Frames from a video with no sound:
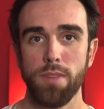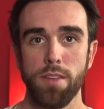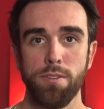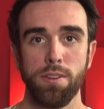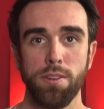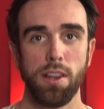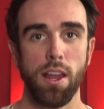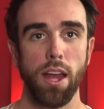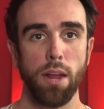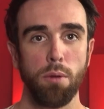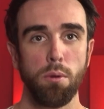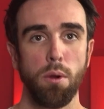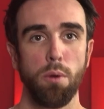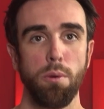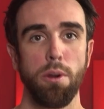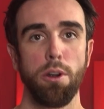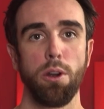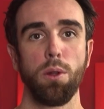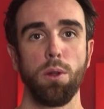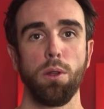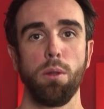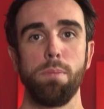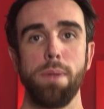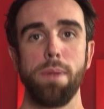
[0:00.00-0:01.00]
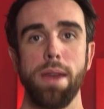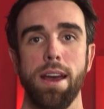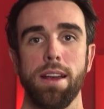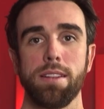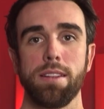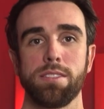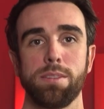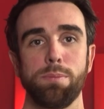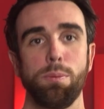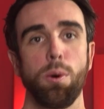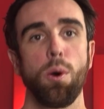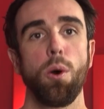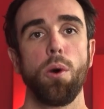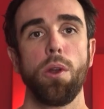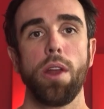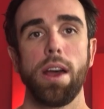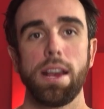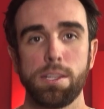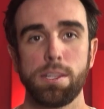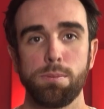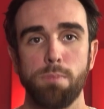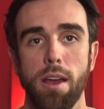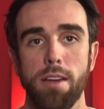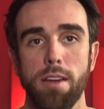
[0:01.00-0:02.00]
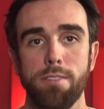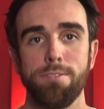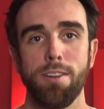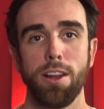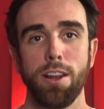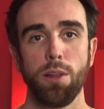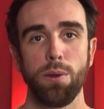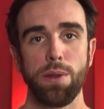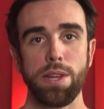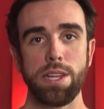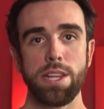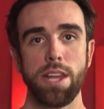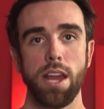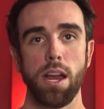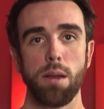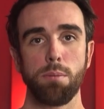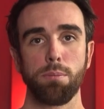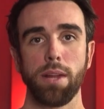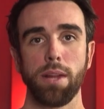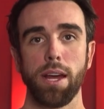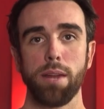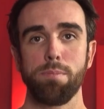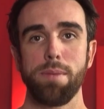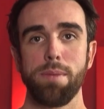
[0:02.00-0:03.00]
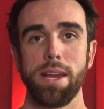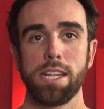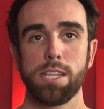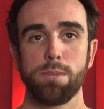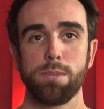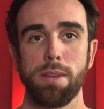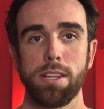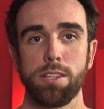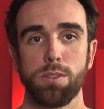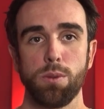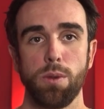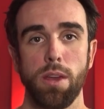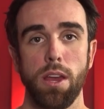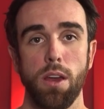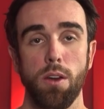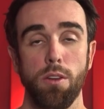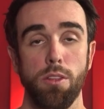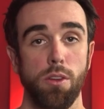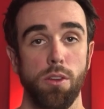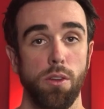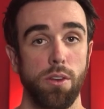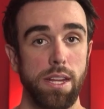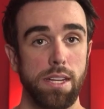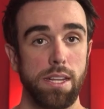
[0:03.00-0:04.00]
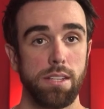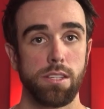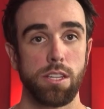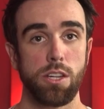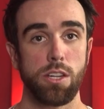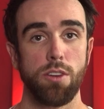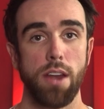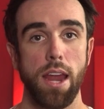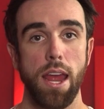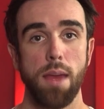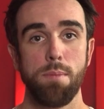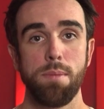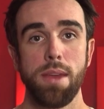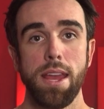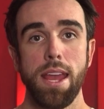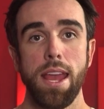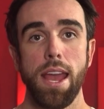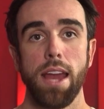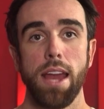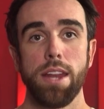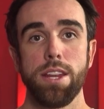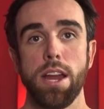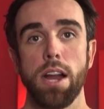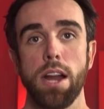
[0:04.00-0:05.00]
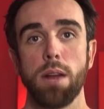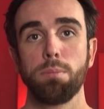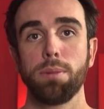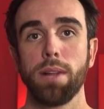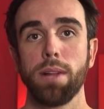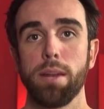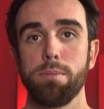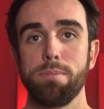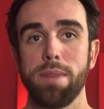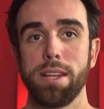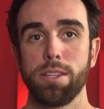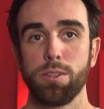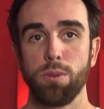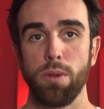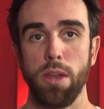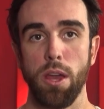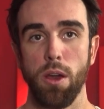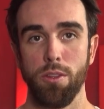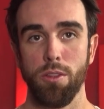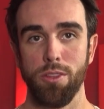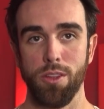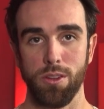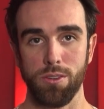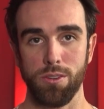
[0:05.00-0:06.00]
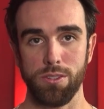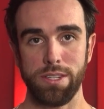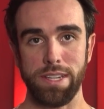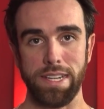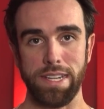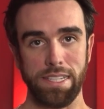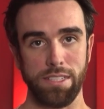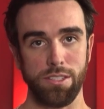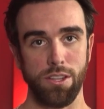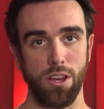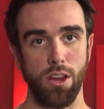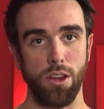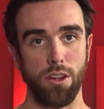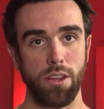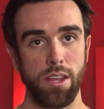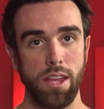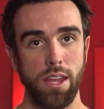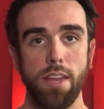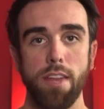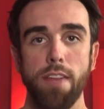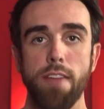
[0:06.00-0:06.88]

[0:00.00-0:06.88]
If you like what we're all about, support us by following Young Blood Men's Mental Health on Instagram and Young Blood Mental Health on TikTok.